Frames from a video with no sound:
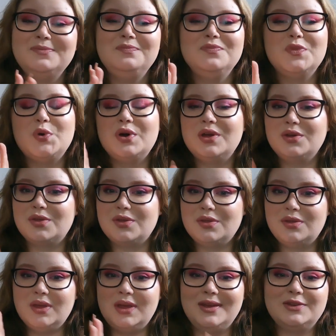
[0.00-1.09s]
with
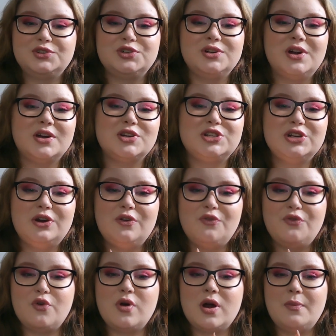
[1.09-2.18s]
the introduction
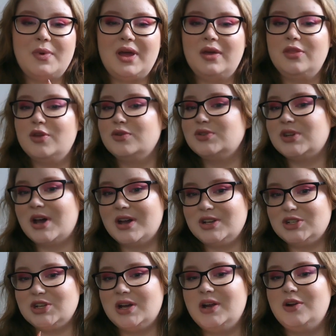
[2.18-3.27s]
for Pando's
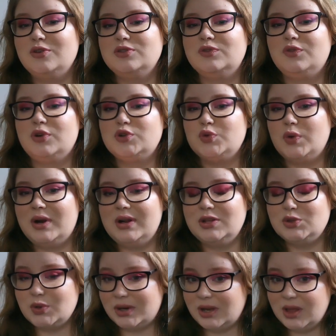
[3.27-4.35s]
eyeshadows for
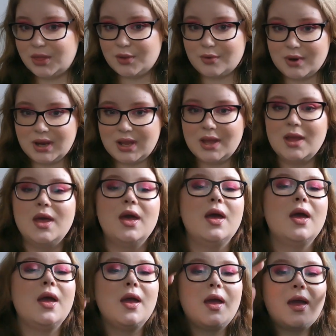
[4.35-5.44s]
2023.
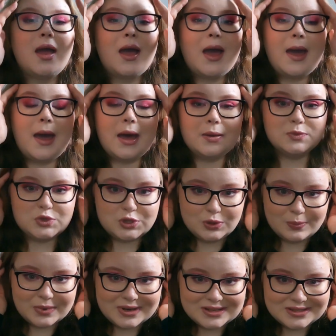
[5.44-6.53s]
I'm
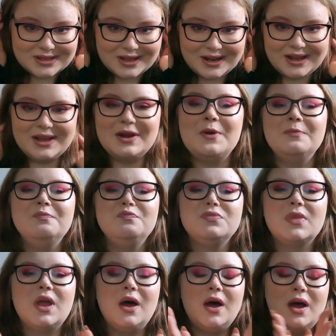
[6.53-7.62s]
super excited.
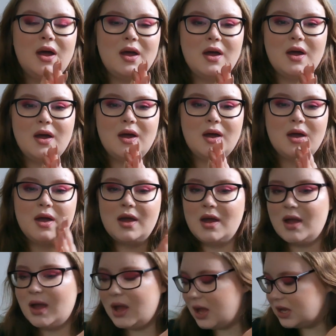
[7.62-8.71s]
Uh,
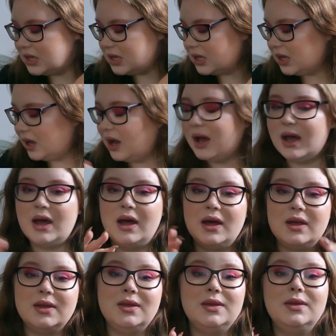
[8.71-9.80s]

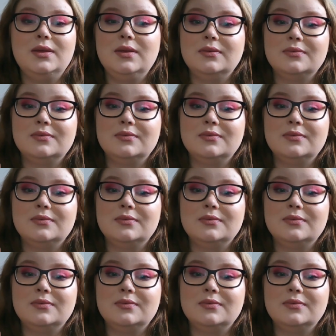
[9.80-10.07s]
I